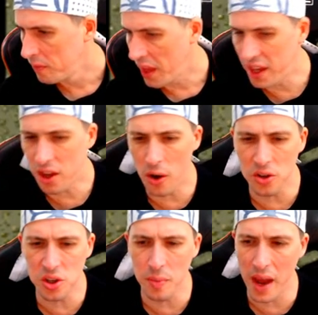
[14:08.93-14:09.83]
Hey,
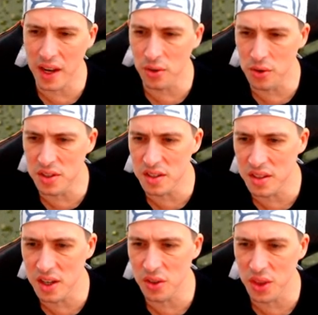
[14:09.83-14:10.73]
going, Jermaine. Good to see you.